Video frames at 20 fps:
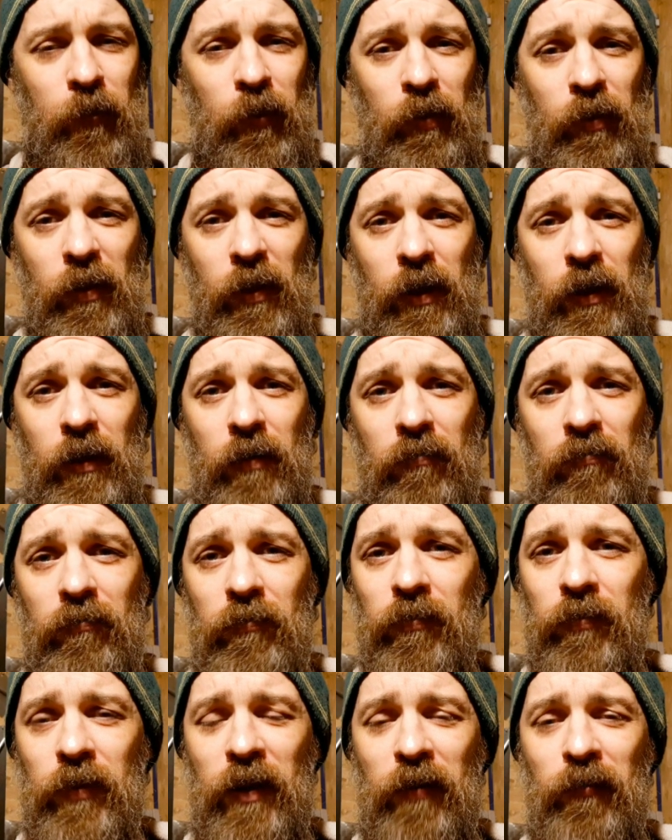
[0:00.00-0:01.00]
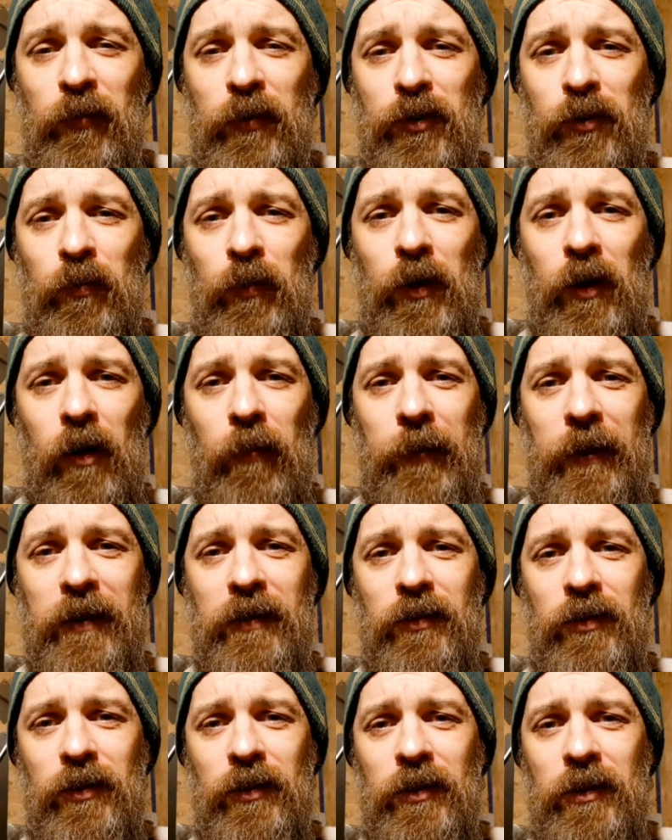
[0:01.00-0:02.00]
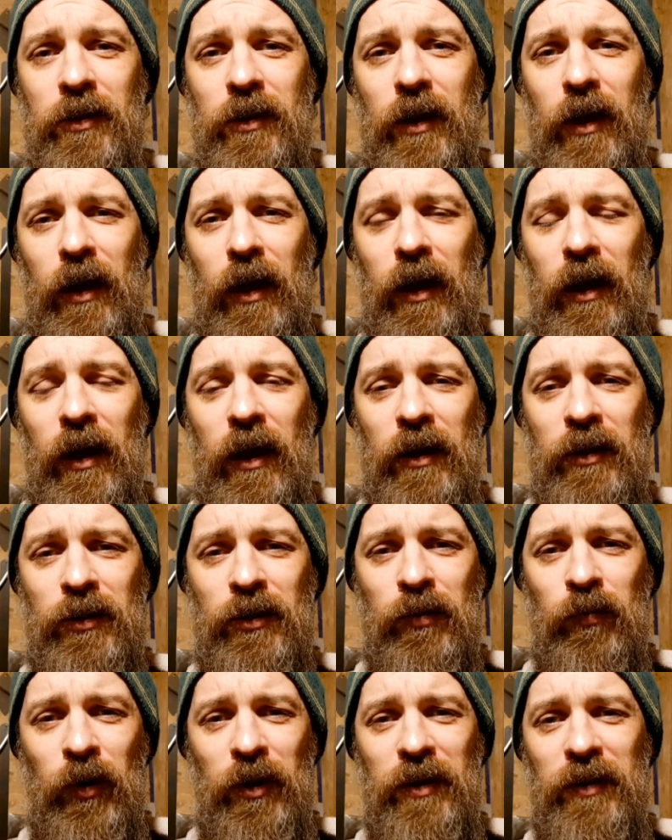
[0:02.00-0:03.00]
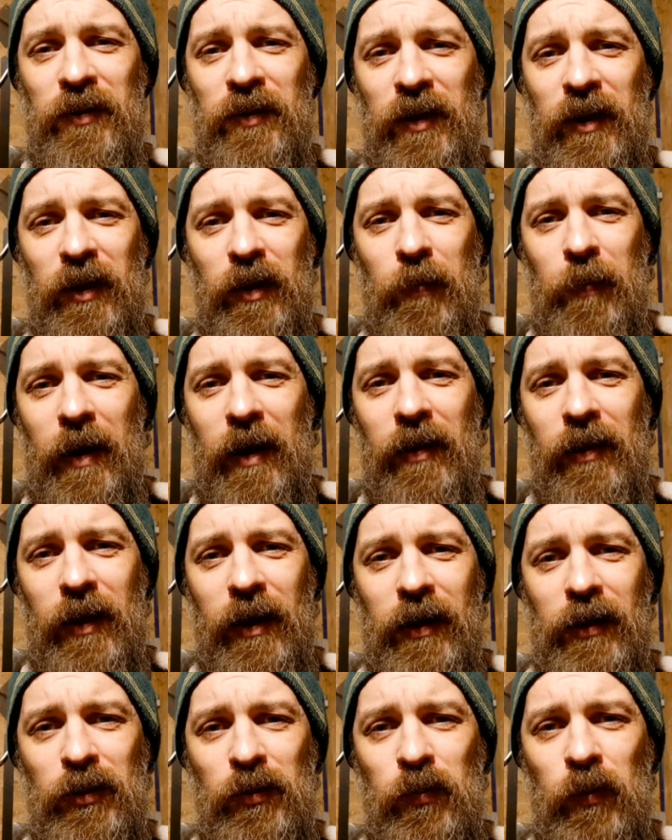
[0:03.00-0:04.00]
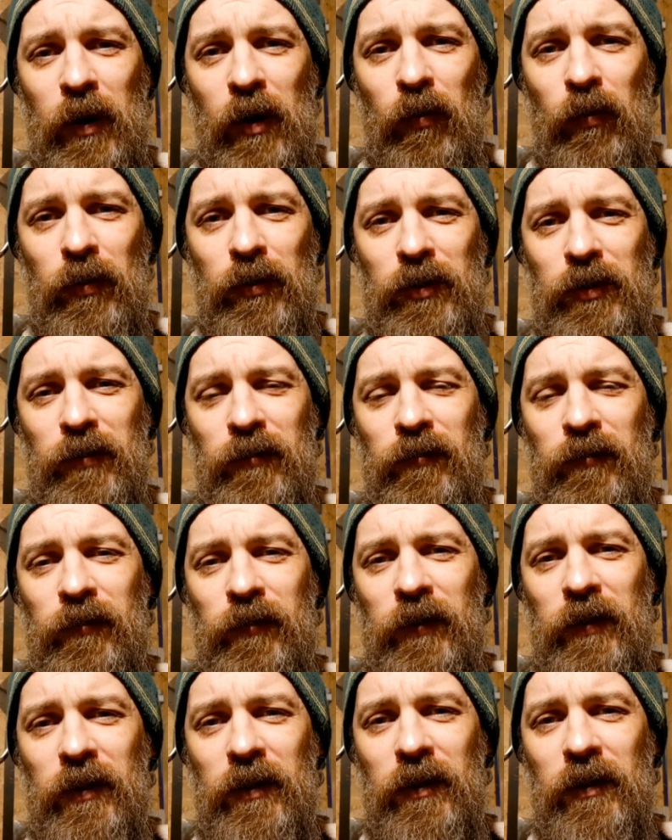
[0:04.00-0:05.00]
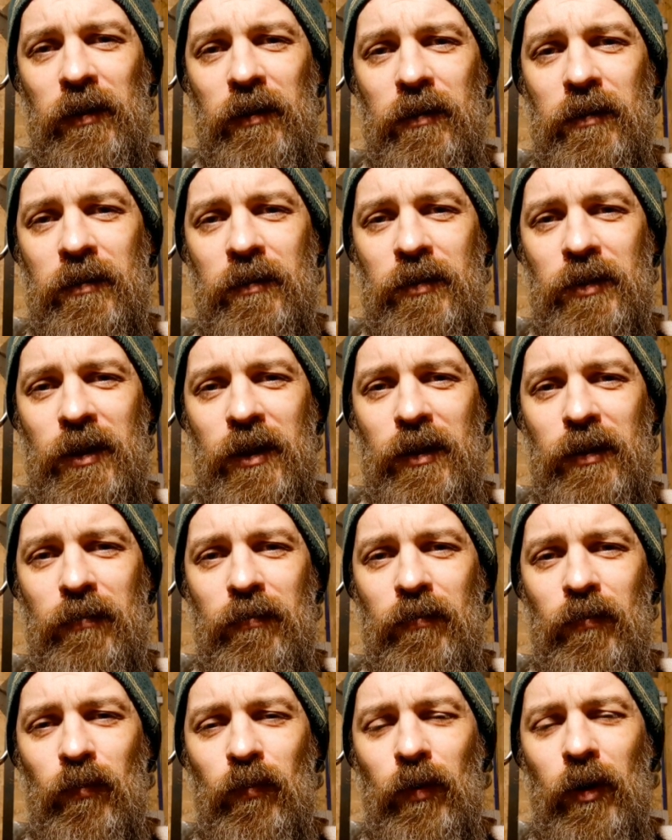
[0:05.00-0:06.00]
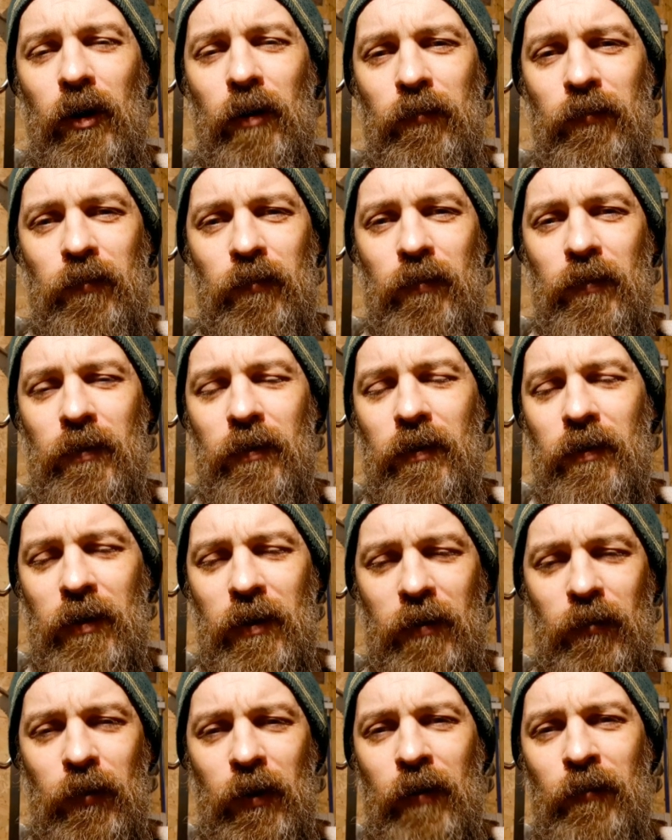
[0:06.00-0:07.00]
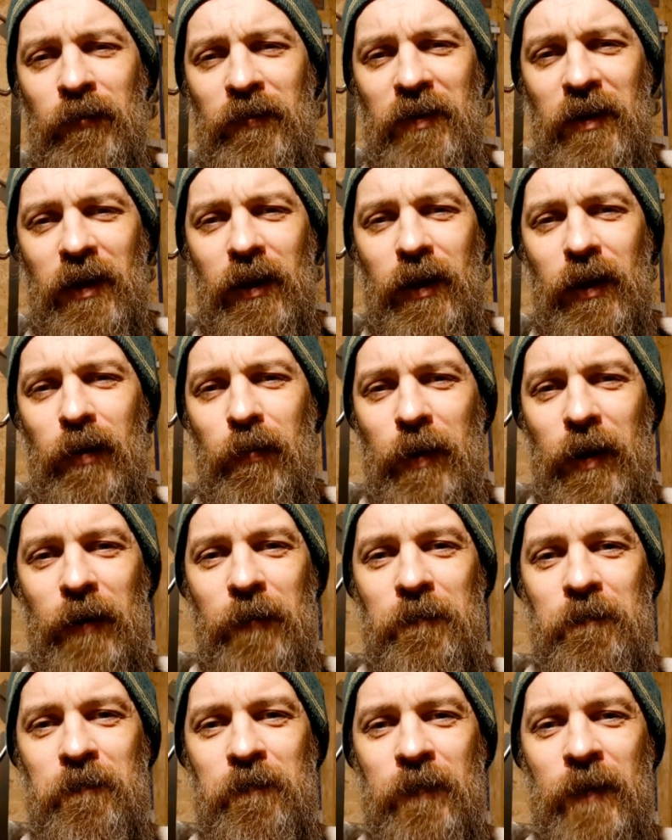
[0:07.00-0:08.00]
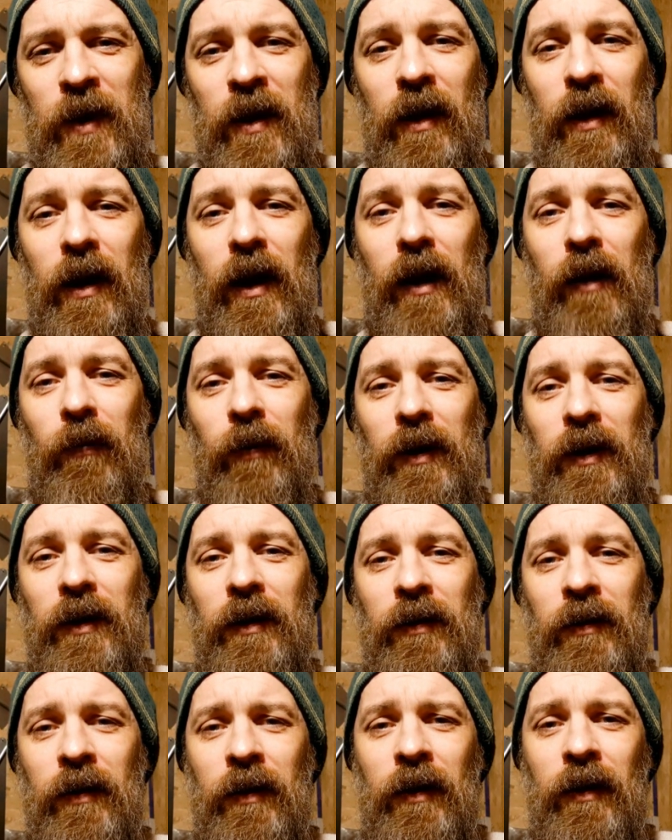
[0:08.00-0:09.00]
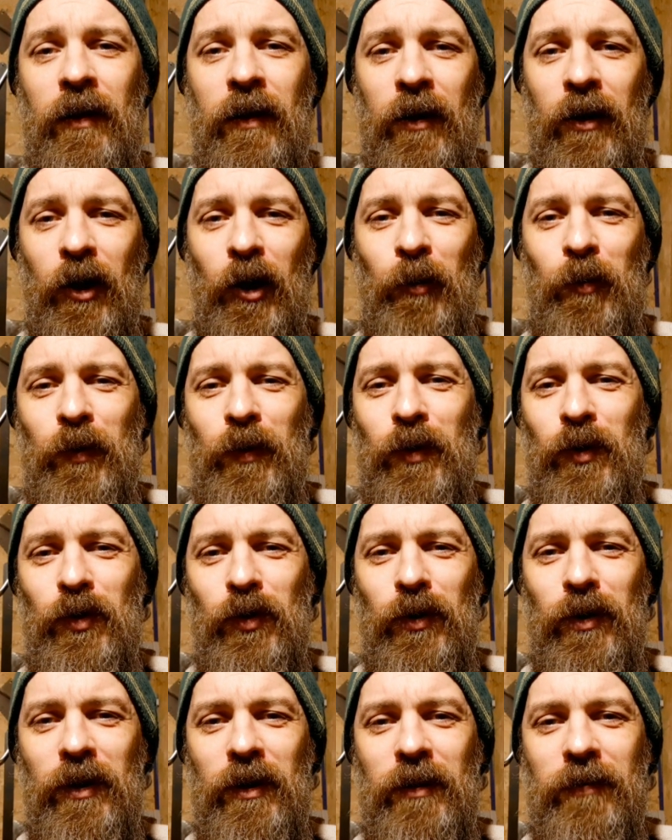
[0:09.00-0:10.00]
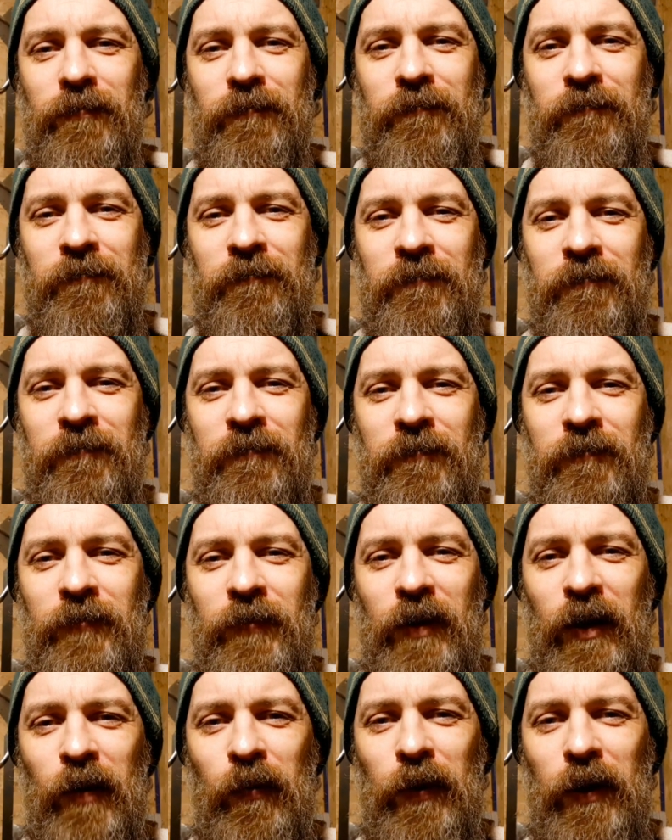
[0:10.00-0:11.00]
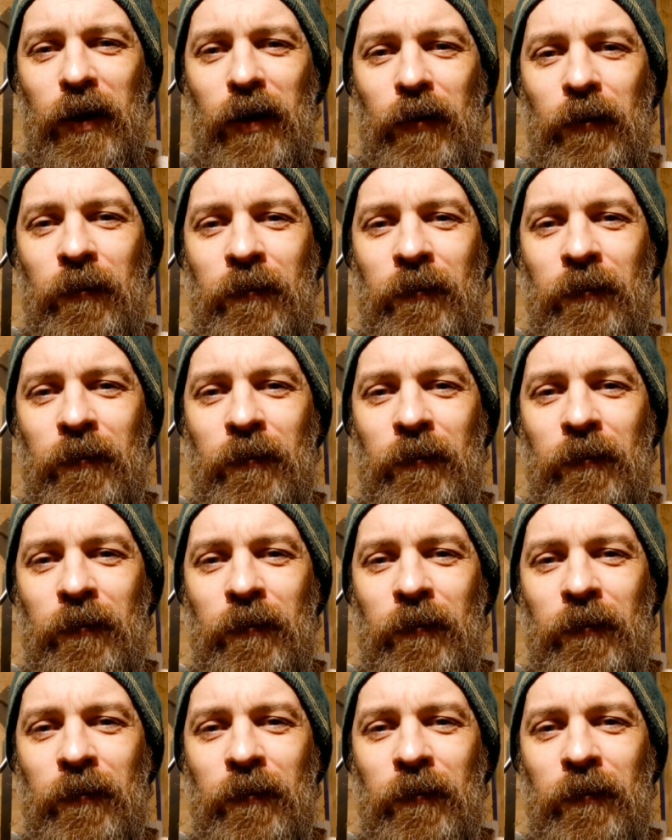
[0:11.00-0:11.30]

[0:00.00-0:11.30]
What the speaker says: You can leave me some comments as to what you think about that as well once you've seen what I'm thinking about. Anyway, hope you enjoy it. Here we go.